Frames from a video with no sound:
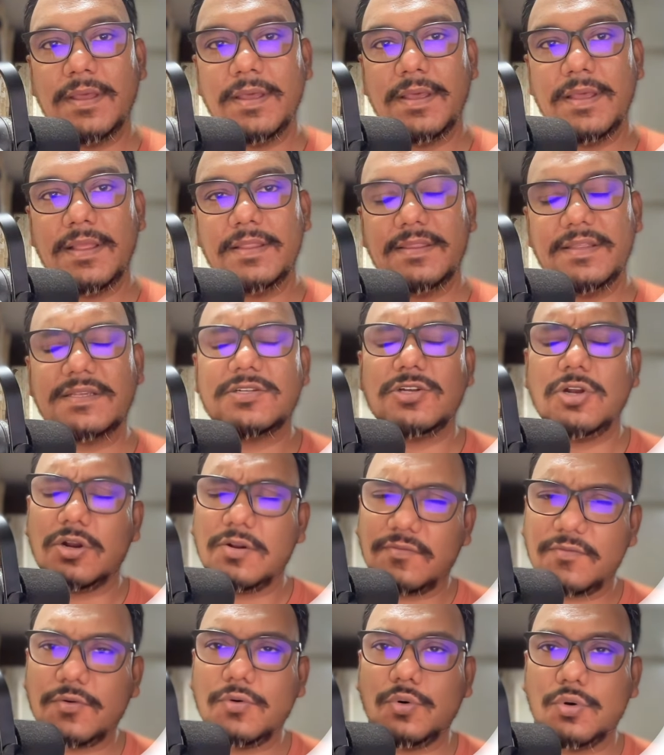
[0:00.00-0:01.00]
there's a lot
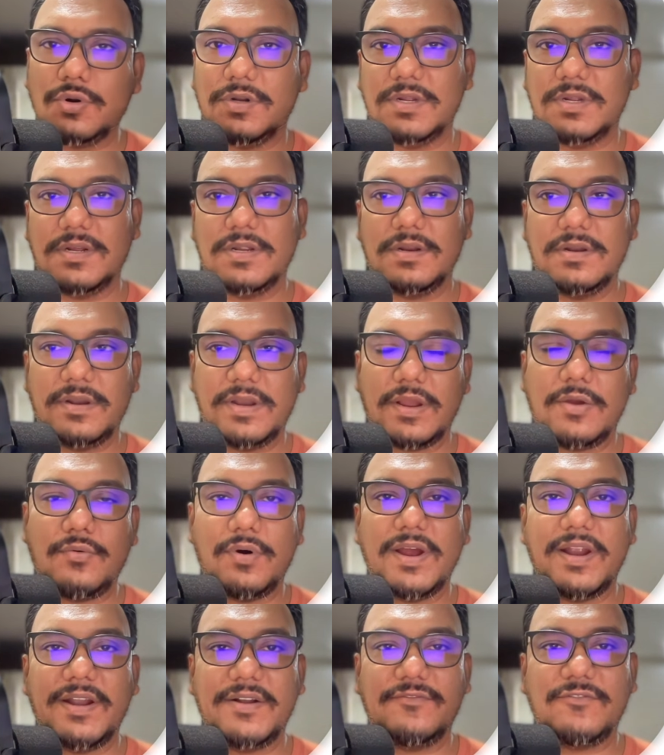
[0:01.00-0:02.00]
of code
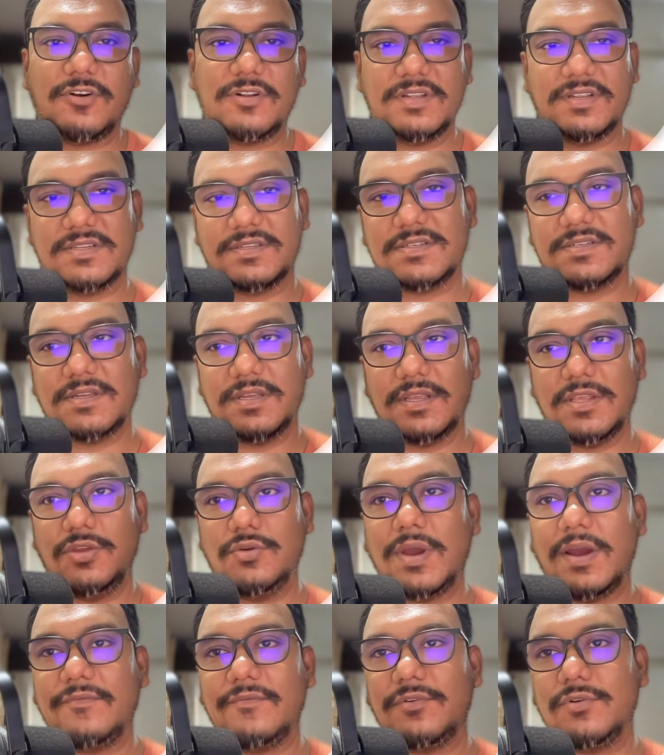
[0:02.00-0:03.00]
required for this. You
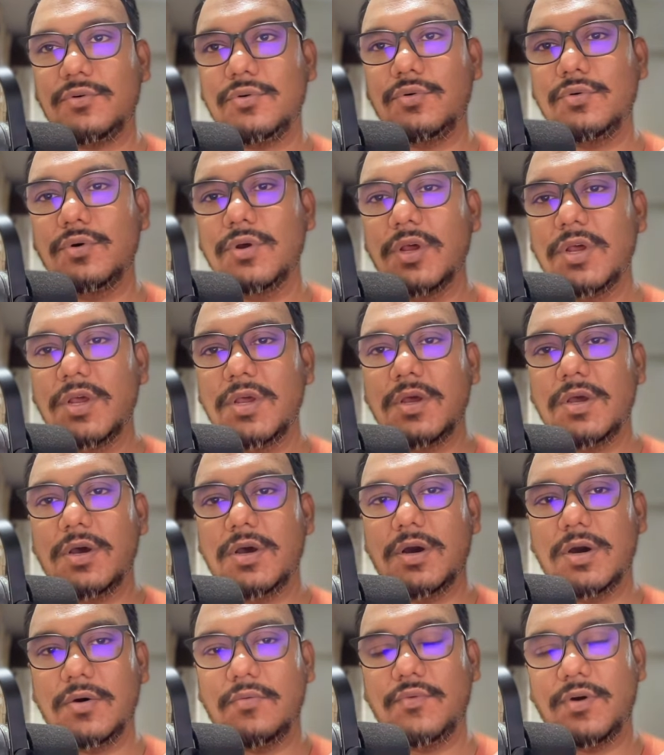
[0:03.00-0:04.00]
have to
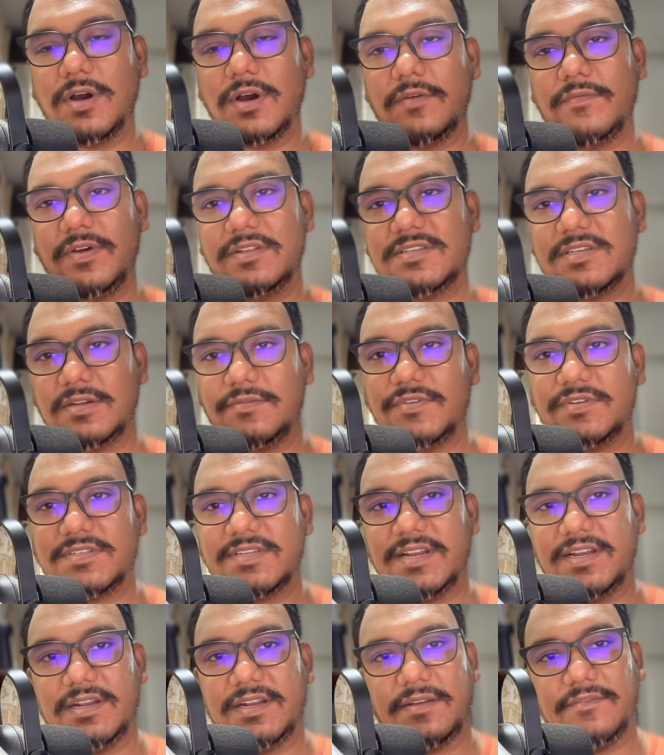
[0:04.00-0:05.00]
work with server
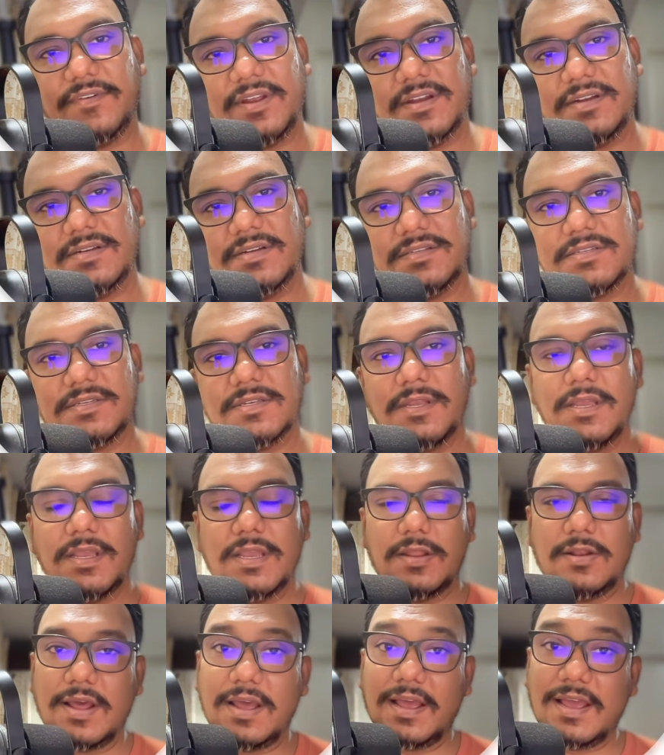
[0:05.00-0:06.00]
sent events,
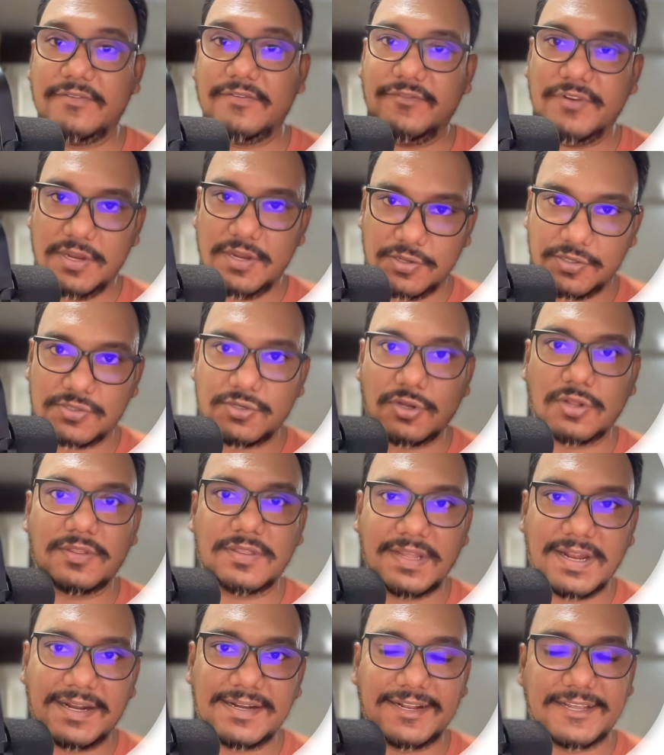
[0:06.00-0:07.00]
and I have videos on
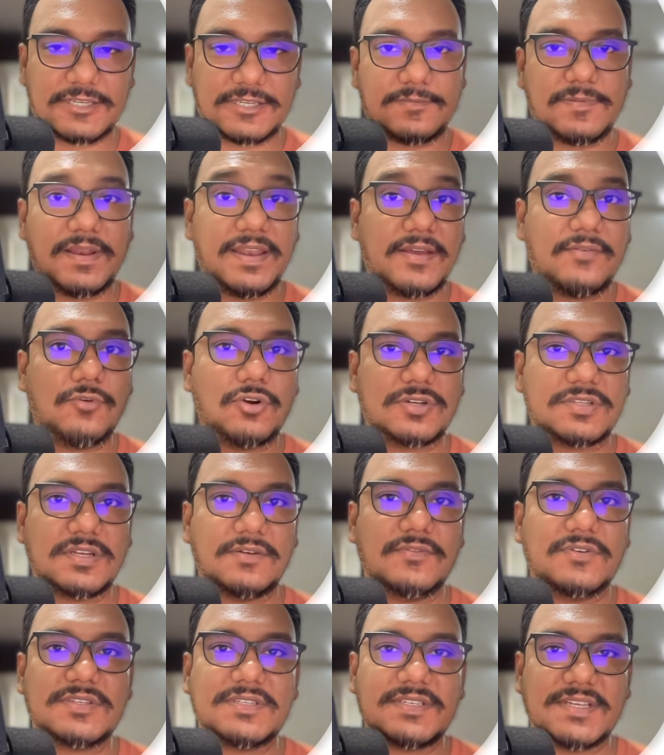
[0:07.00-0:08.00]
that explaining what
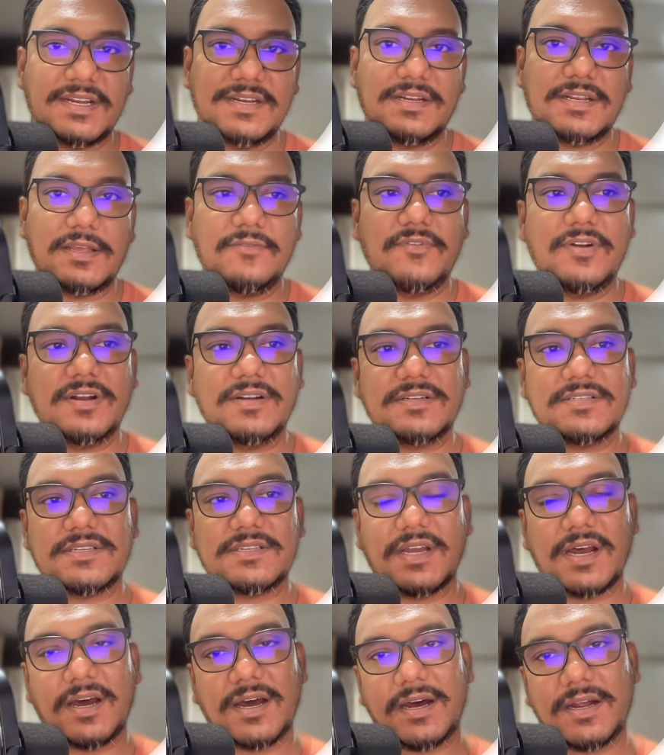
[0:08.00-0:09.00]
server sent events
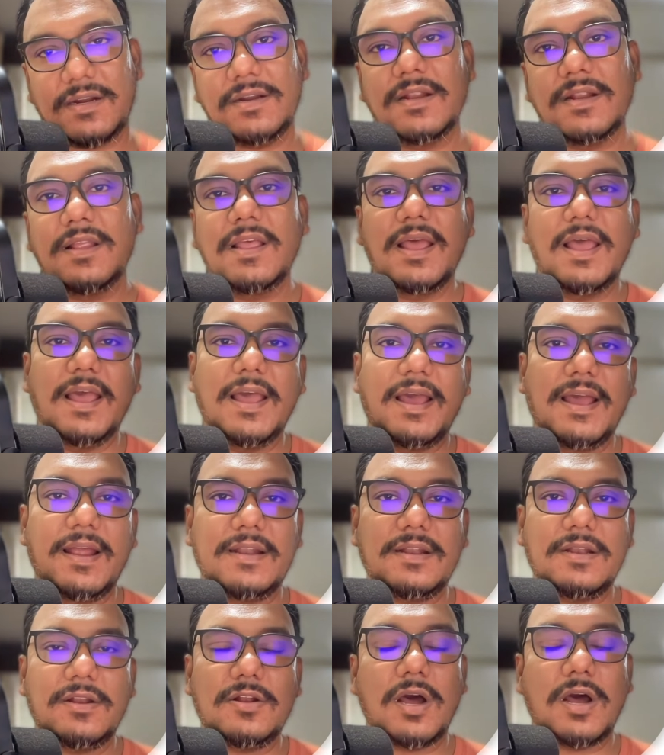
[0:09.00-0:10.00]
are,
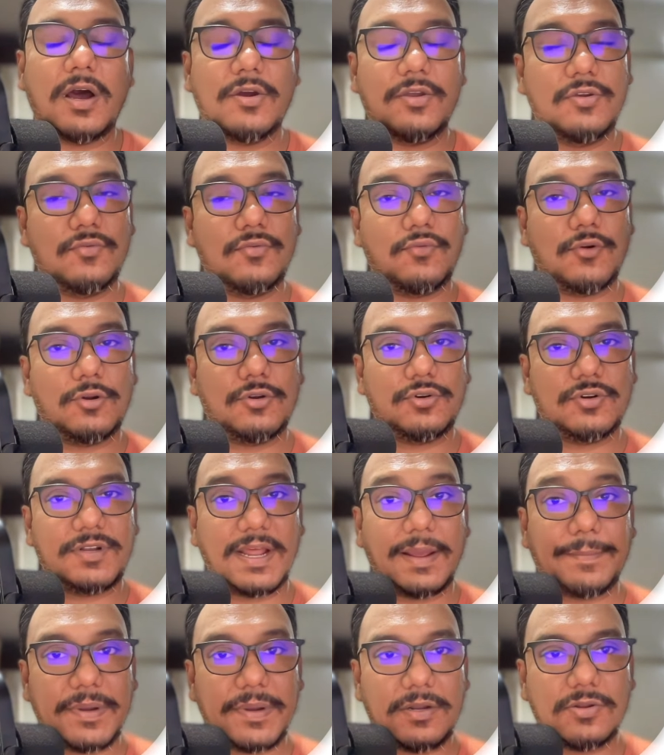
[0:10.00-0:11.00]
and how you want to
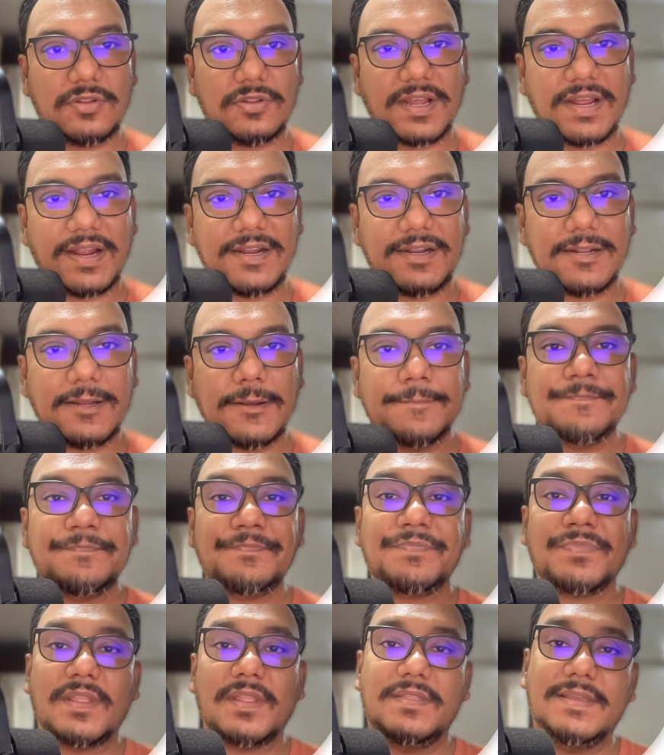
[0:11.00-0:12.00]
tap into that,
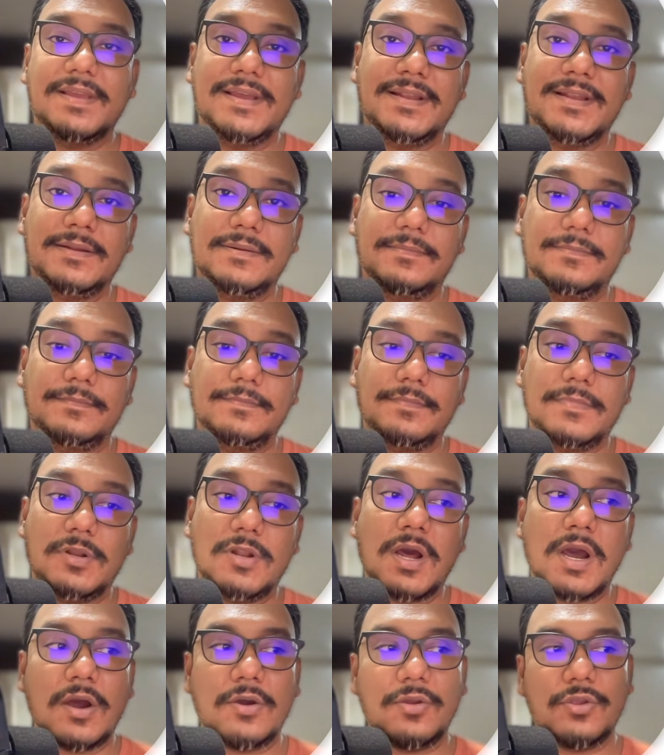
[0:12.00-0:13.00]
then
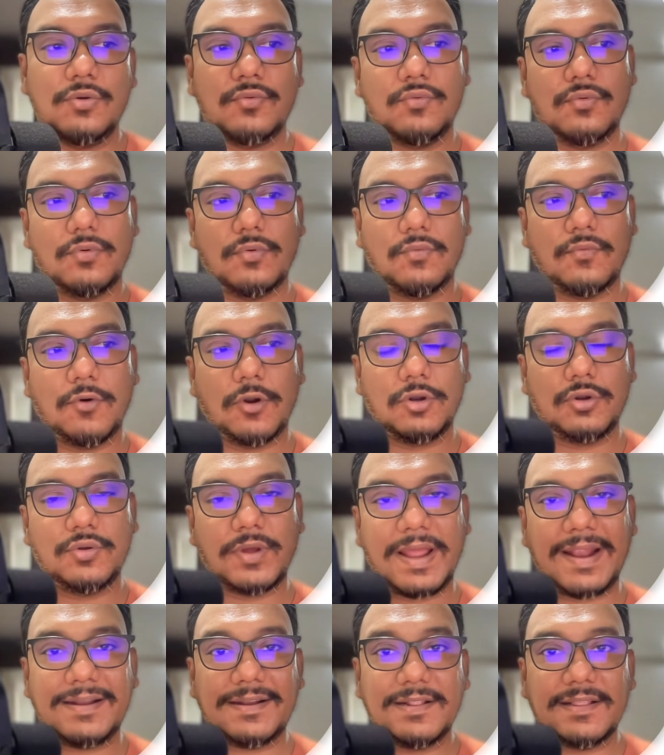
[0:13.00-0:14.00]
how you want to
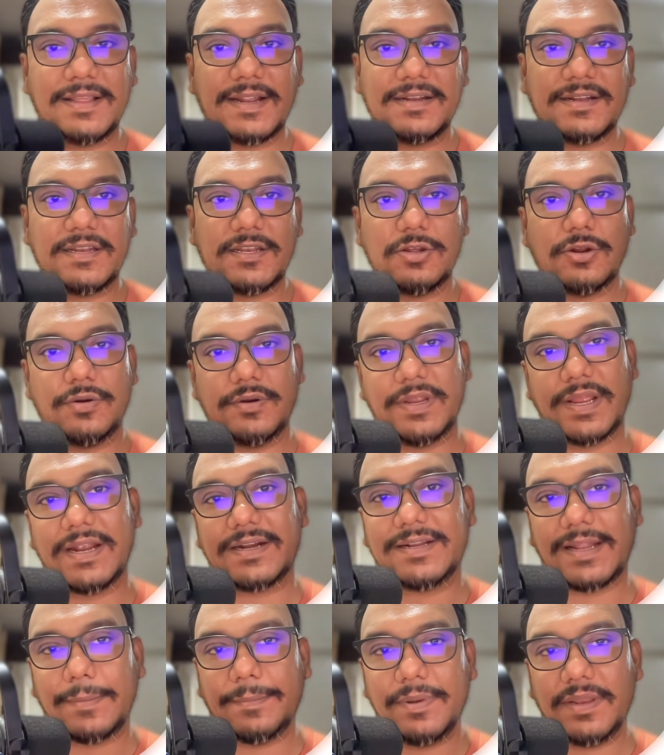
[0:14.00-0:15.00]
handle that in your
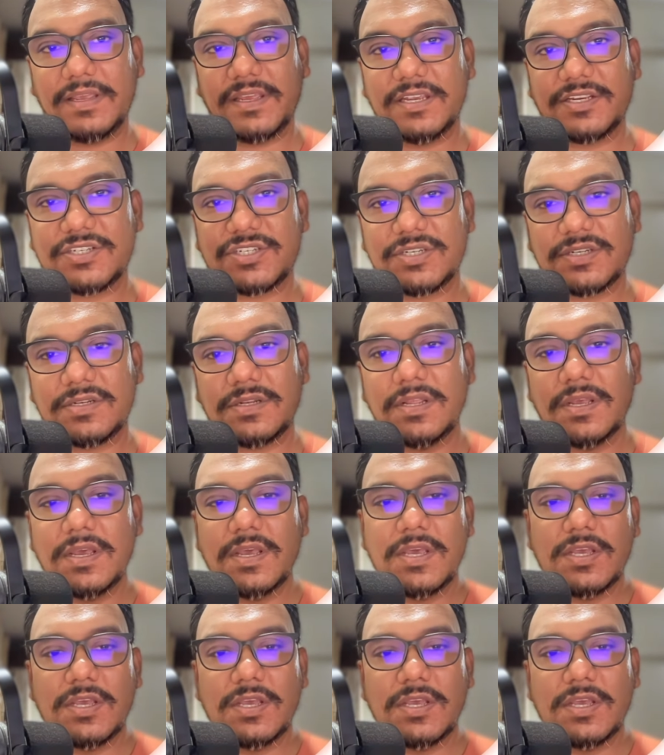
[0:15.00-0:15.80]
React application.